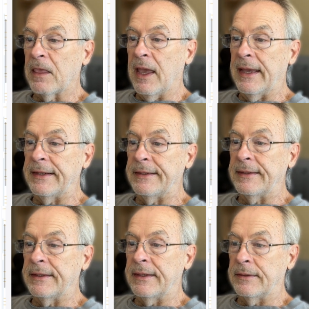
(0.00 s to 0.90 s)
and
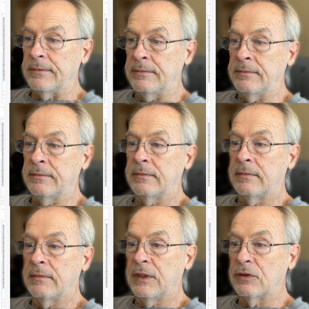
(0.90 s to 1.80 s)

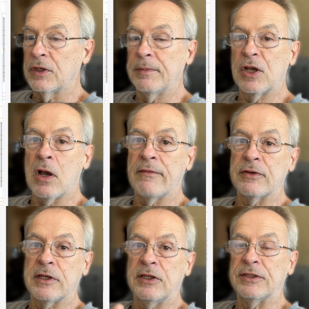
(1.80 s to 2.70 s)
it's going to be a
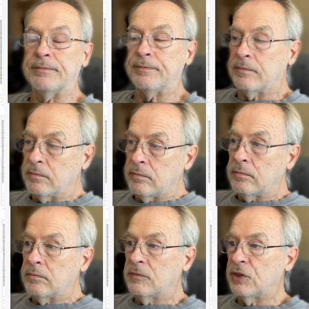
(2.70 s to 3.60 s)
conversation.
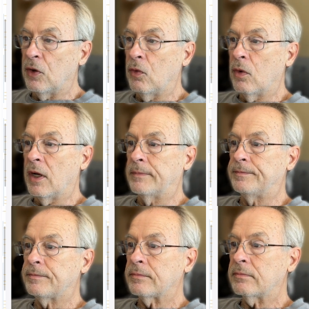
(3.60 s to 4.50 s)
So
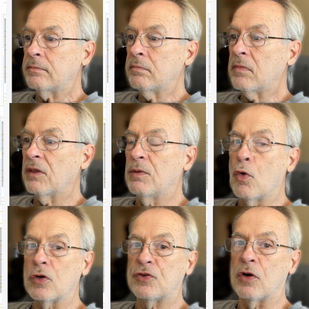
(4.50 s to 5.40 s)
the
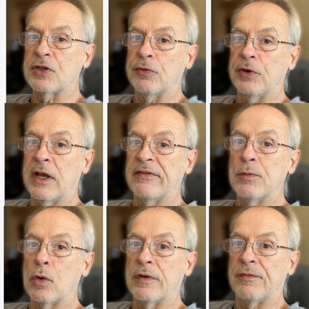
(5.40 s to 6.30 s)
more structure we have, the
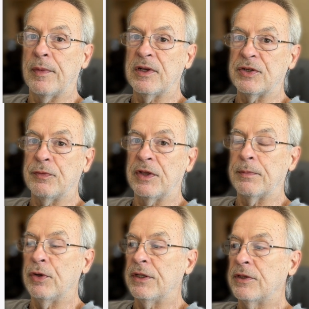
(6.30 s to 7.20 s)
more information we can
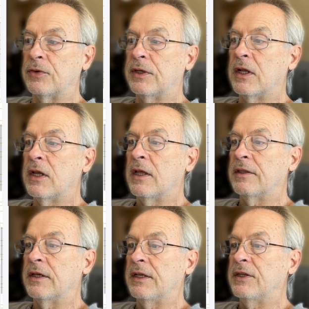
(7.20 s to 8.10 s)
put into it,
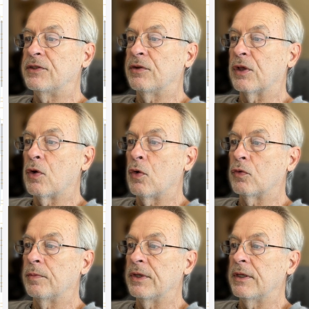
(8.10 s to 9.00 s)
the easier the code
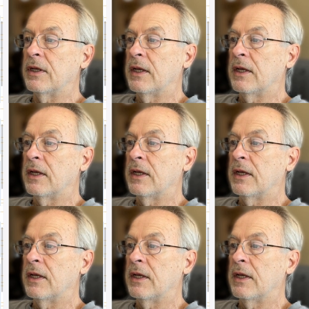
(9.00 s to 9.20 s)
will be.